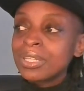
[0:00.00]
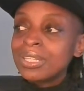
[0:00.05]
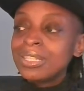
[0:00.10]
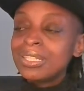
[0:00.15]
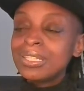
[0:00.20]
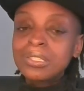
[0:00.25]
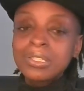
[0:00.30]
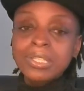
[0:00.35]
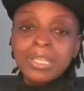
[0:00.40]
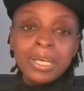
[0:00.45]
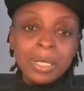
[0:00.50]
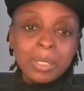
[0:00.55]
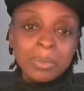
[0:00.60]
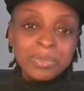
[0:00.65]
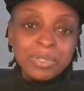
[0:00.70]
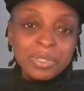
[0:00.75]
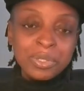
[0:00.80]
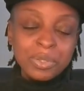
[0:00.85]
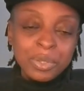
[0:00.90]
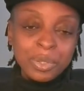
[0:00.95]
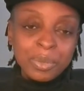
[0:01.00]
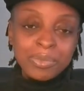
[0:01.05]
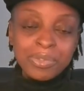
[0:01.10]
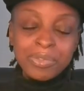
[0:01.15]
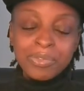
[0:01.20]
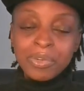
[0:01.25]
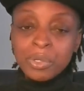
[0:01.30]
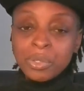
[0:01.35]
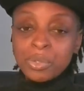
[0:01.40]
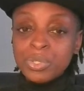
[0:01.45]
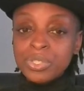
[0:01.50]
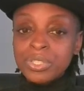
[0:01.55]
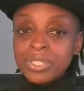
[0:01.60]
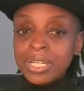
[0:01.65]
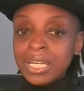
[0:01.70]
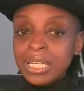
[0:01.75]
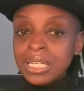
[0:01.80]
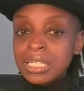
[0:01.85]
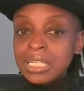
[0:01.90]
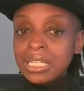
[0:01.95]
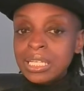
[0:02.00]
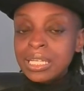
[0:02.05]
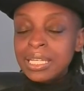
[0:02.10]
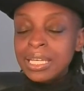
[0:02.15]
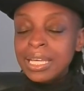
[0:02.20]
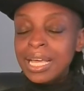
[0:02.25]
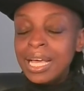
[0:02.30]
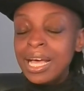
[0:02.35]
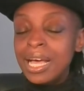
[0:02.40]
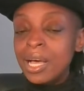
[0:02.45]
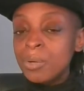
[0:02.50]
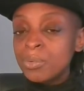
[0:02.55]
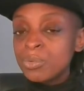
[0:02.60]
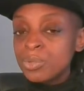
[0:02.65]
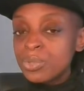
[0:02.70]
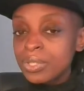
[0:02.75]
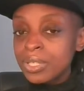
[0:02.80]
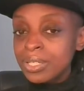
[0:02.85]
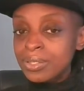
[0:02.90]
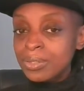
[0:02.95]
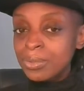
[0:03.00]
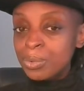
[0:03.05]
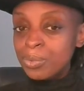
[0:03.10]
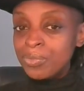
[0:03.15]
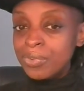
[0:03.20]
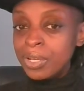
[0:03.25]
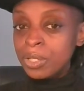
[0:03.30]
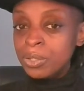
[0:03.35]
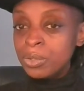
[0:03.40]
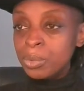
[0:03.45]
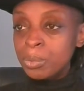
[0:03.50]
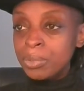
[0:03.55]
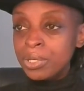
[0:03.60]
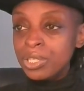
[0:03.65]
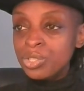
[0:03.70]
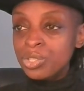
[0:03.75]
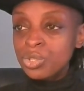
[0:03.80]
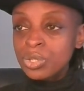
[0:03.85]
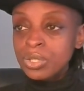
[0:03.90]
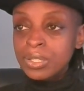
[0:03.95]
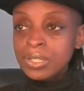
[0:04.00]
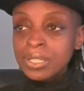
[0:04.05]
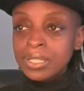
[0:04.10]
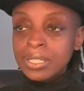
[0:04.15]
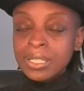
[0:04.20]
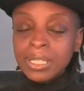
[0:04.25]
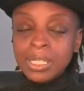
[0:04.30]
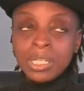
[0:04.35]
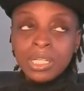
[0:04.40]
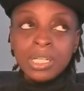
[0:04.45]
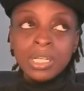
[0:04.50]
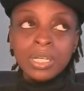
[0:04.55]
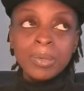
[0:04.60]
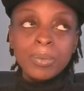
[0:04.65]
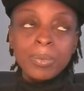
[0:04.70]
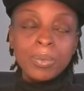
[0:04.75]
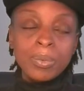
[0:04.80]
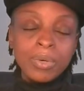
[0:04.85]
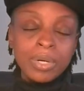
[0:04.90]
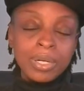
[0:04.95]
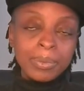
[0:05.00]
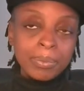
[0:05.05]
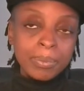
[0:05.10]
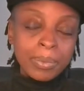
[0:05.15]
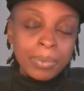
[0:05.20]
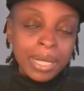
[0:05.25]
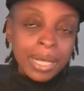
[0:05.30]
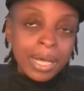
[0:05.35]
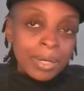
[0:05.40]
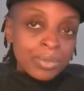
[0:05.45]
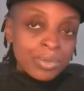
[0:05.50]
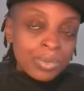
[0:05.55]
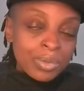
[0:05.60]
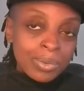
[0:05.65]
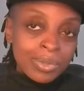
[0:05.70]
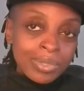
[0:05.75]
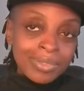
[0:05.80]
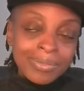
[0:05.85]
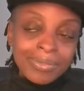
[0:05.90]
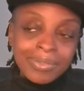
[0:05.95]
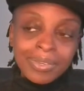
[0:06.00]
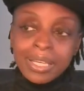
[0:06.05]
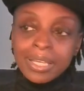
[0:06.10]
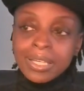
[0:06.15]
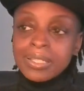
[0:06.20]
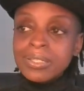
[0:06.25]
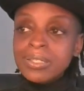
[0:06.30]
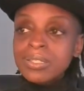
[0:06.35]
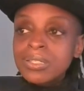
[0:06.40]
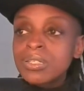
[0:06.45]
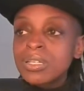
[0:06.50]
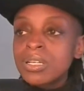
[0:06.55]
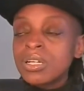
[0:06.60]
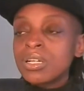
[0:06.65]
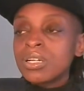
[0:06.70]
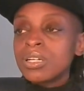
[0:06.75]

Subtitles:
this helps in terms of understanding how to get to a valuation, how to invest,